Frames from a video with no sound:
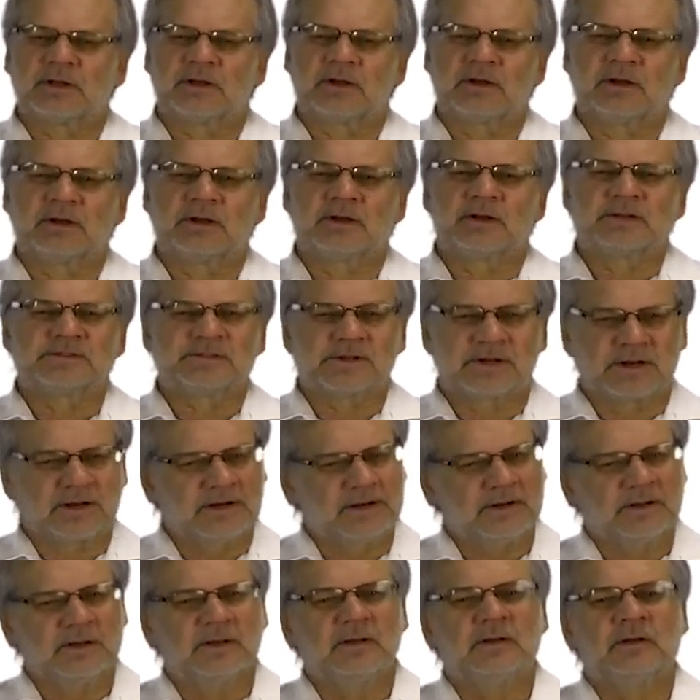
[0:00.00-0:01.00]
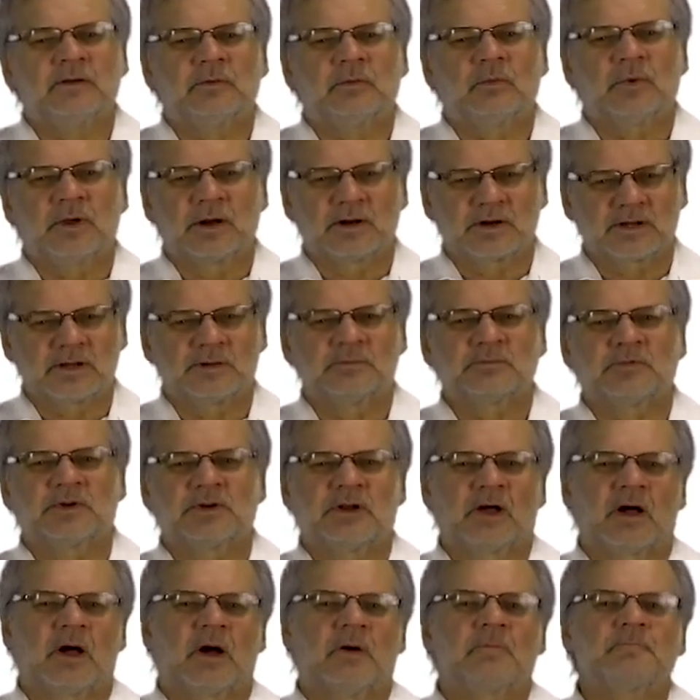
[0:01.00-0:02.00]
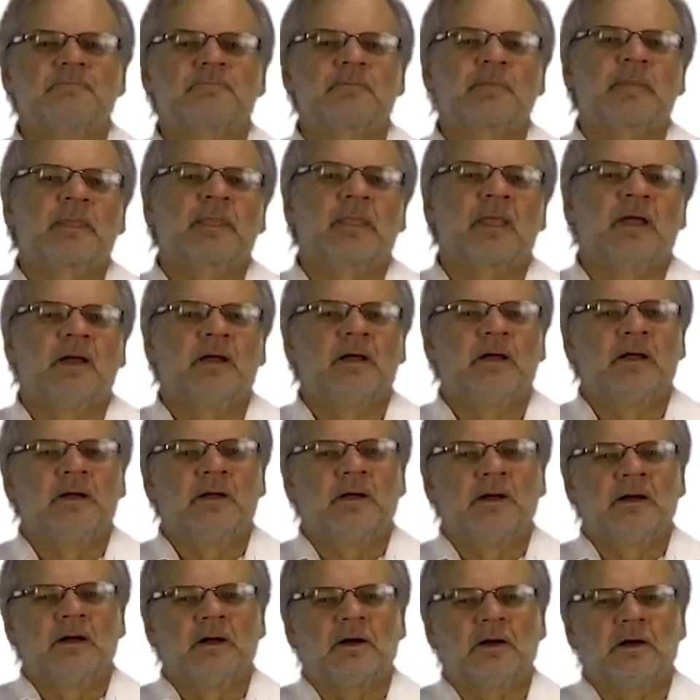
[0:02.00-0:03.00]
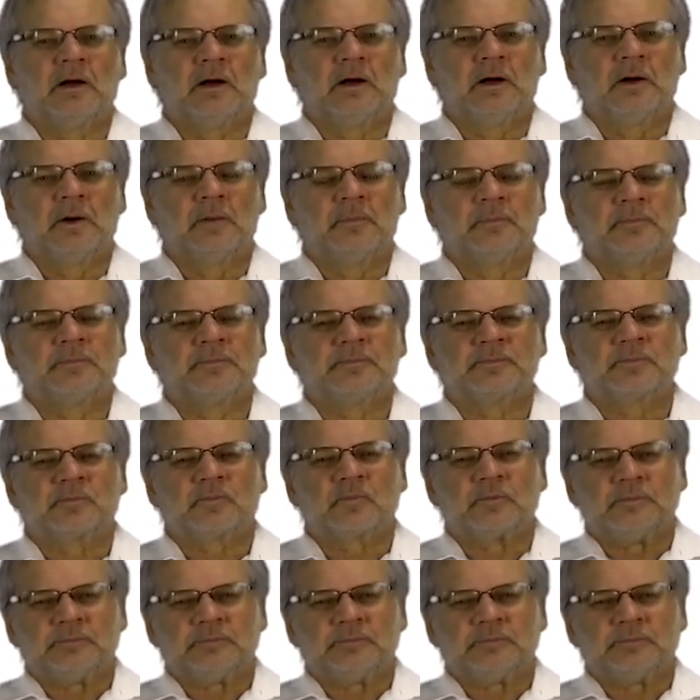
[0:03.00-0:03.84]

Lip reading: And then it's really welcomed now that